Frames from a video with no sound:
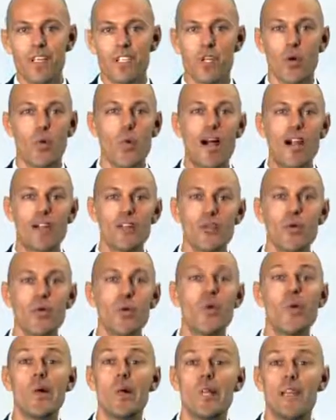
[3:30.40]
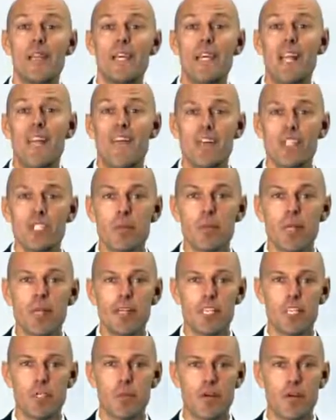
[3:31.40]
So while you will
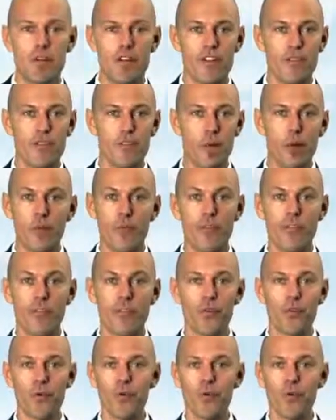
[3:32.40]
inevitably experience both